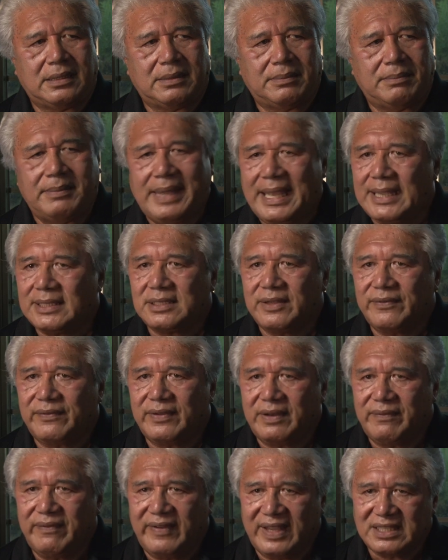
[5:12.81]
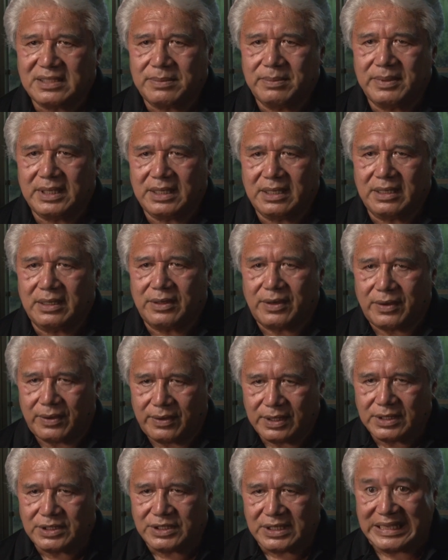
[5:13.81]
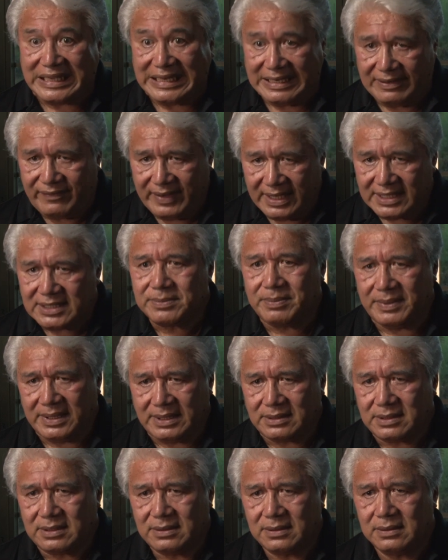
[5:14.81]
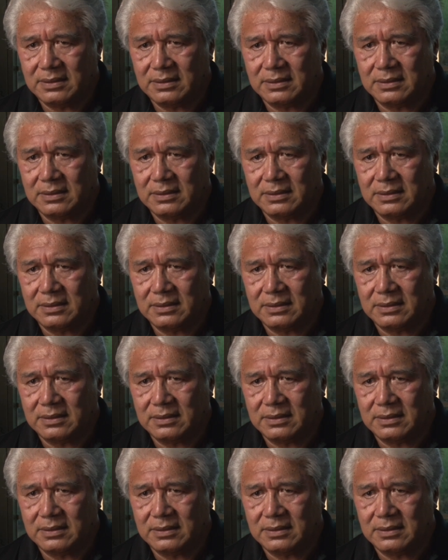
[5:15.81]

massive investment encouraging investment